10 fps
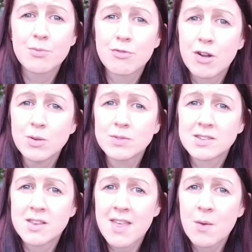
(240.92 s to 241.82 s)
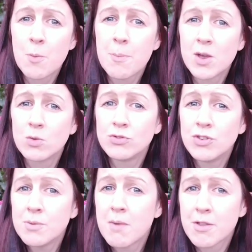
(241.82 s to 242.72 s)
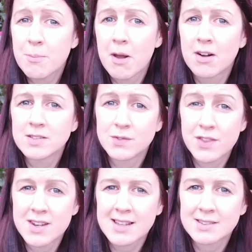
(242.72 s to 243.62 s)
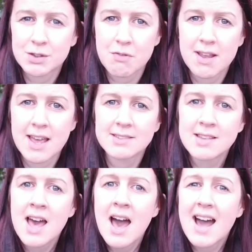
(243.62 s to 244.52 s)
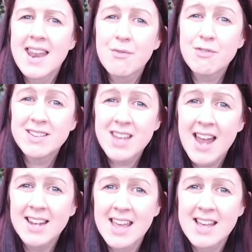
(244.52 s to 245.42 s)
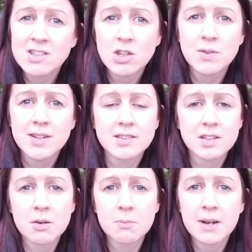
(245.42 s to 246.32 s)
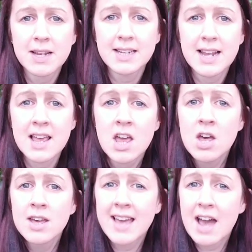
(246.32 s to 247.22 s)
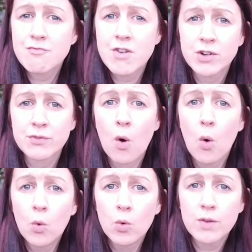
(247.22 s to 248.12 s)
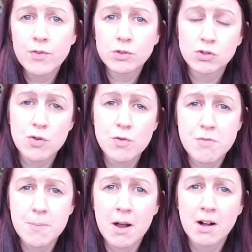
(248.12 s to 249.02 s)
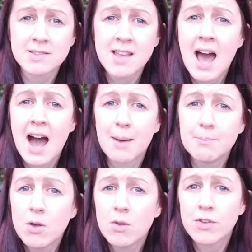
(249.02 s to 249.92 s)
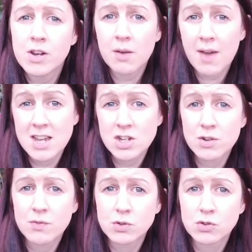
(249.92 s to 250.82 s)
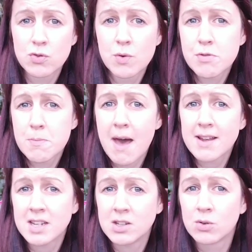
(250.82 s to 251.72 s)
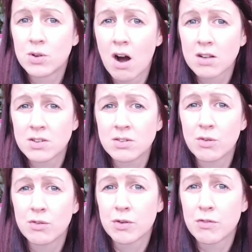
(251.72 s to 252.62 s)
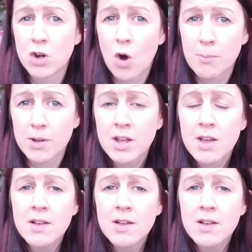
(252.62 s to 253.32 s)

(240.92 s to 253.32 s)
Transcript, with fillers: them root. So they will be your new mother plants for the next three years. And every 10 years, you need to completely get rid of all of your strawberry plants and move the location of your strawberry bed in your garden or your allotment.